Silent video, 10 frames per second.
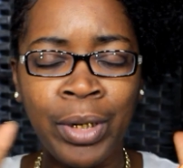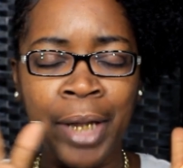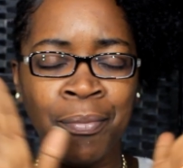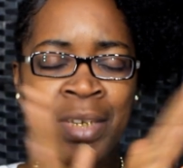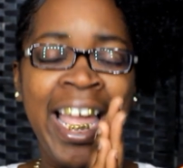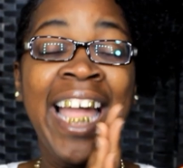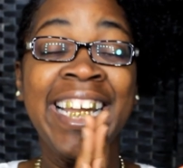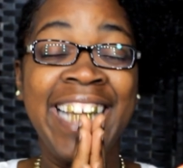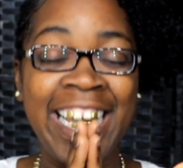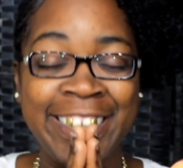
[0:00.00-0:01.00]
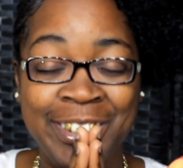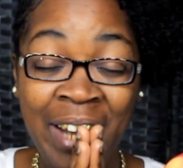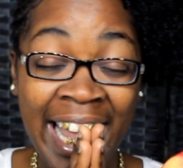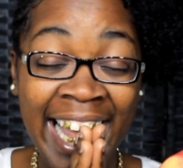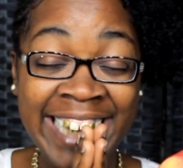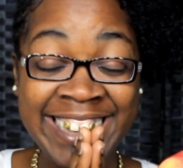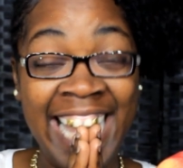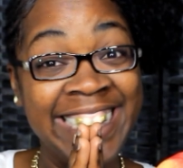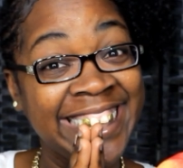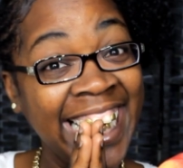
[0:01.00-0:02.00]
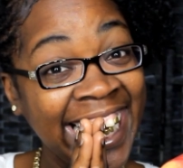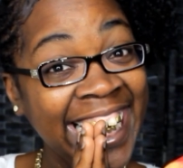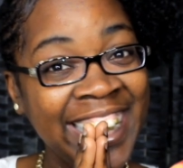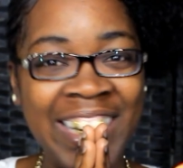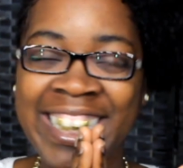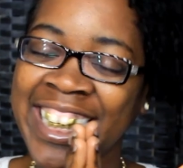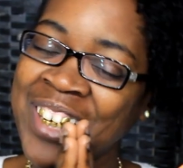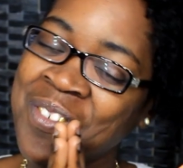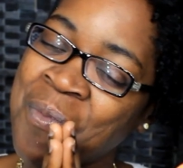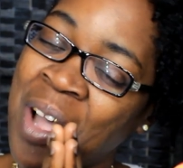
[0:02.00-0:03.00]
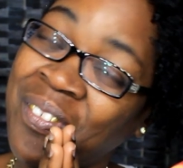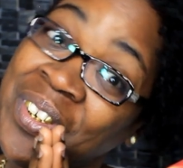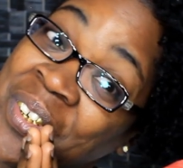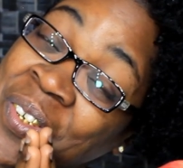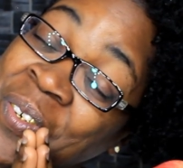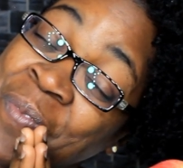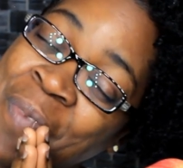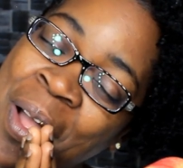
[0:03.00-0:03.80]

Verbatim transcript: Okay, God is grace, God is good, Lord, I thank you for my food.